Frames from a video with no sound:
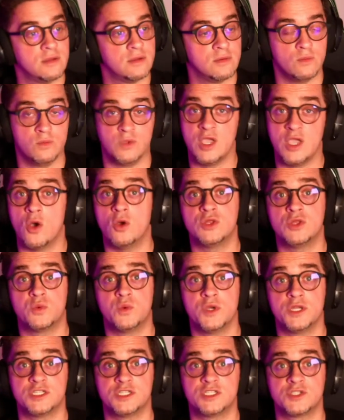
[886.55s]
We are on
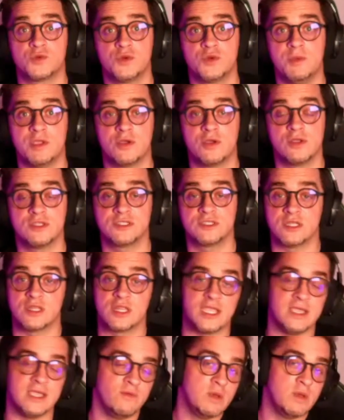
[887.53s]
Twitch streaming
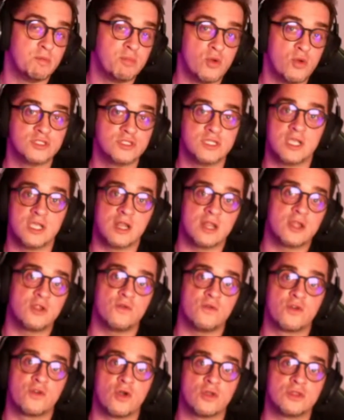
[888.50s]
constantly. We're posting a lot
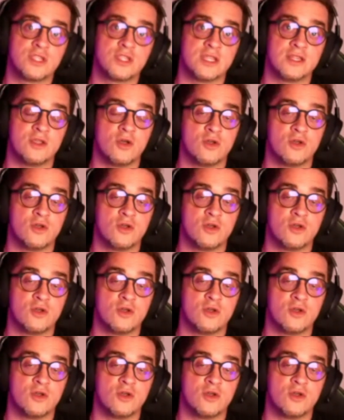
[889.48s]
of content